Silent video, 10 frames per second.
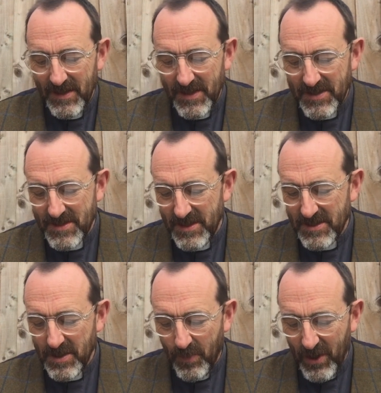This
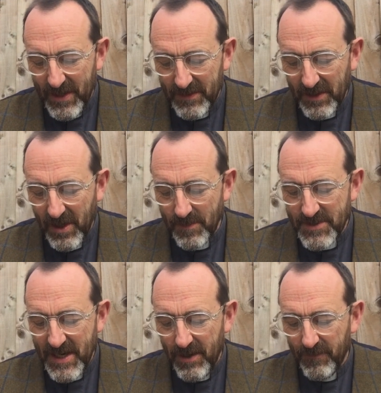is the bread that comes
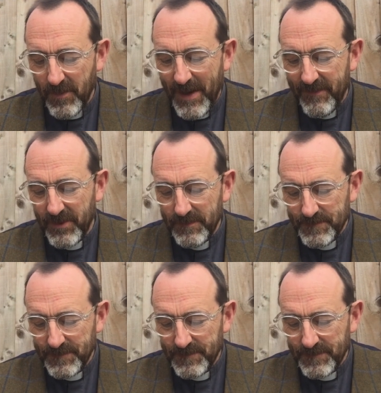down from heaven,